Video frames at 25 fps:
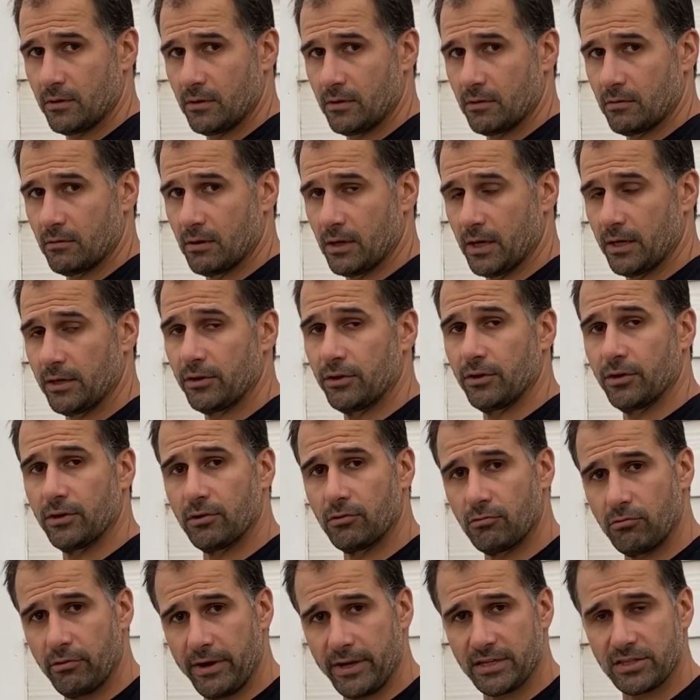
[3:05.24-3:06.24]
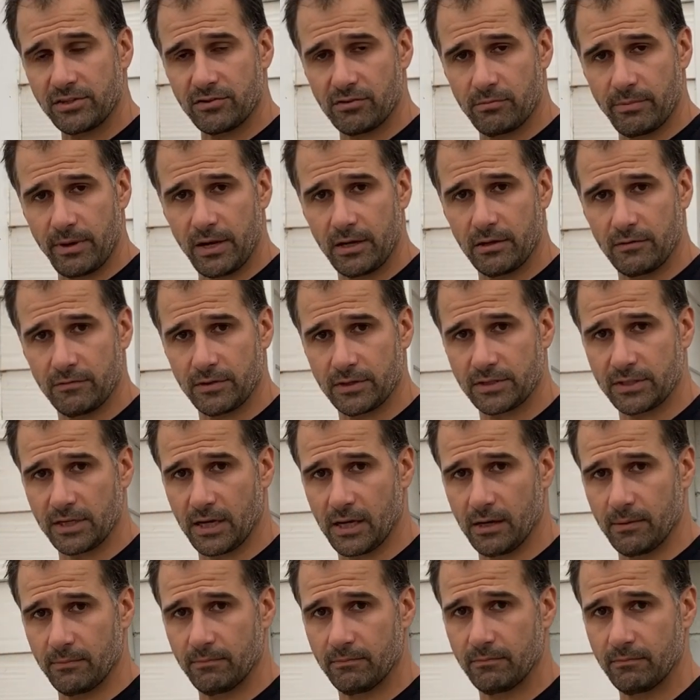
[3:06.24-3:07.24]
Right, you're going to rest the remainder of the
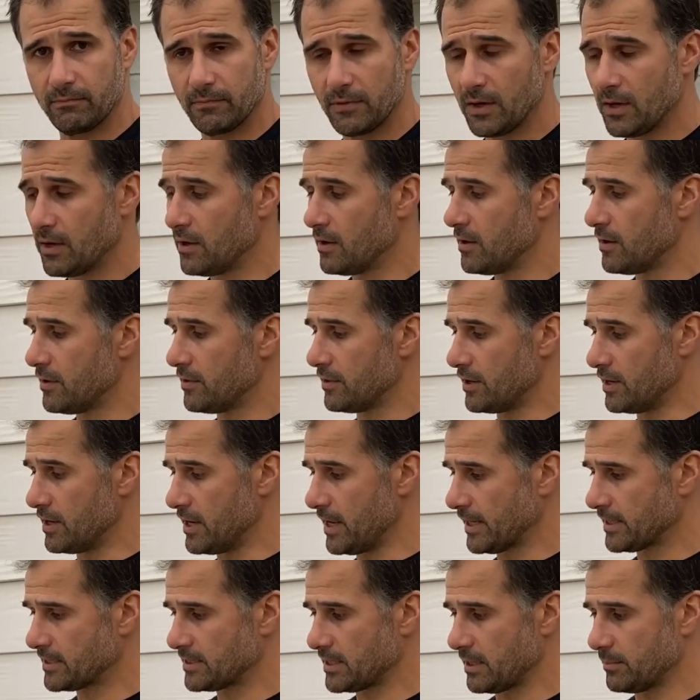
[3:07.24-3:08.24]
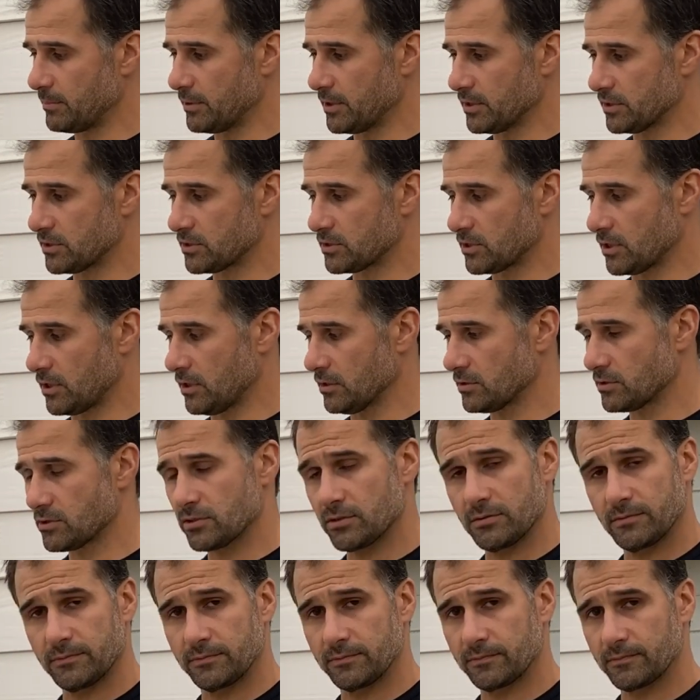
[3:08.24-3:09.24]
time. The next 10 minutes starts.